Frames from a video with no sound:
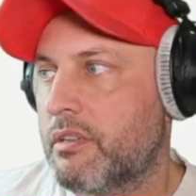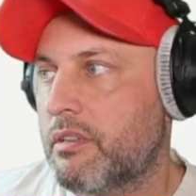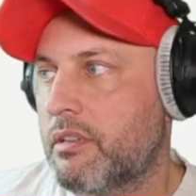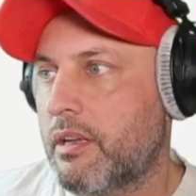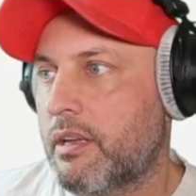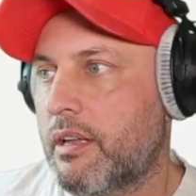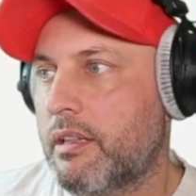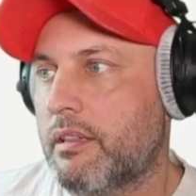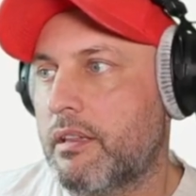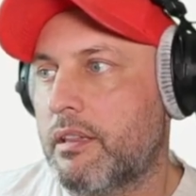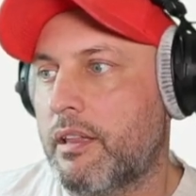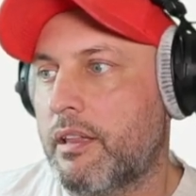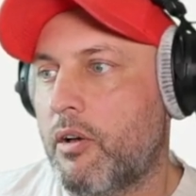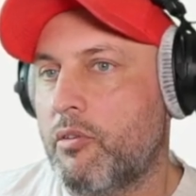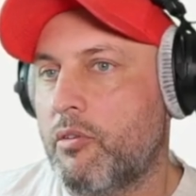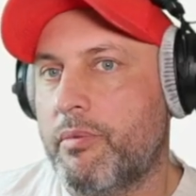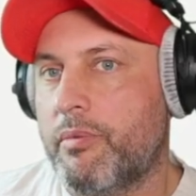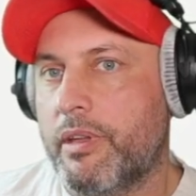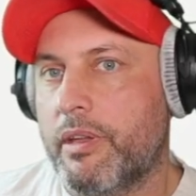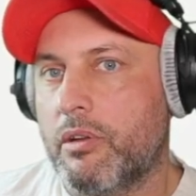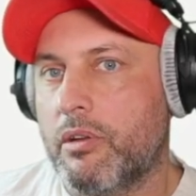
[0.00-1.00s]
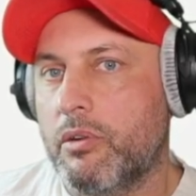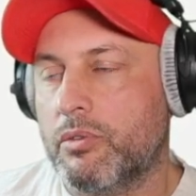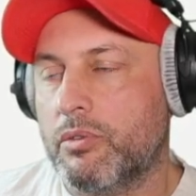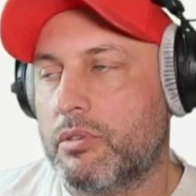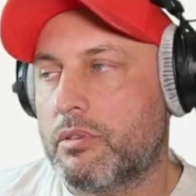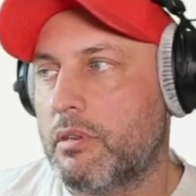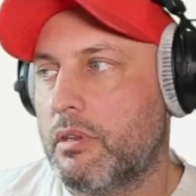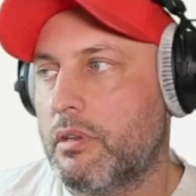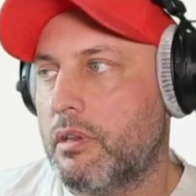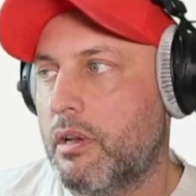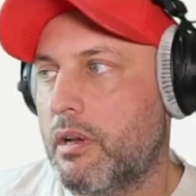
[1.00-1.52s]
then that would be a
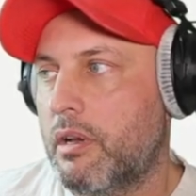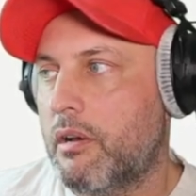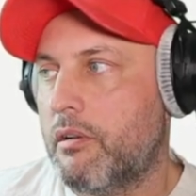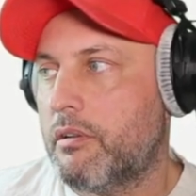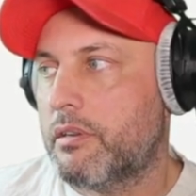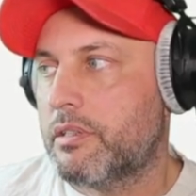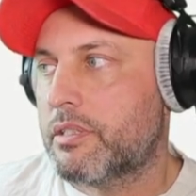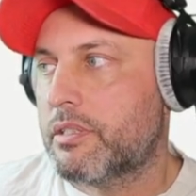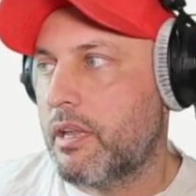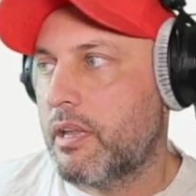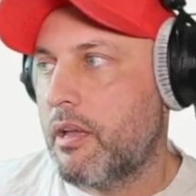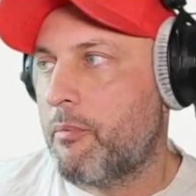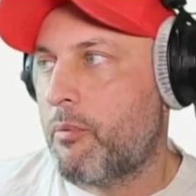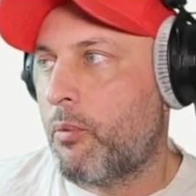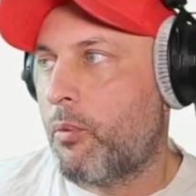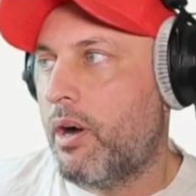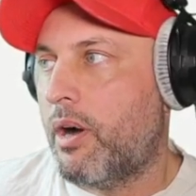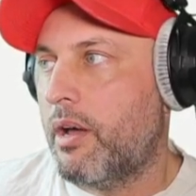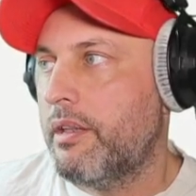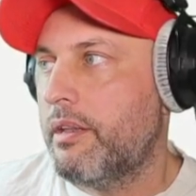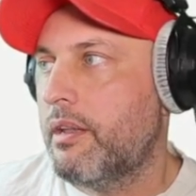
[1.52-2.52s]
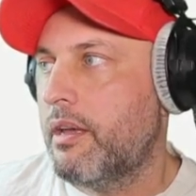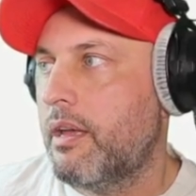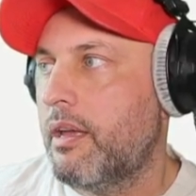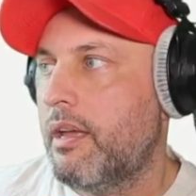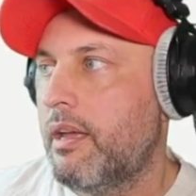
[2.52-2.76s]
good uh, step one.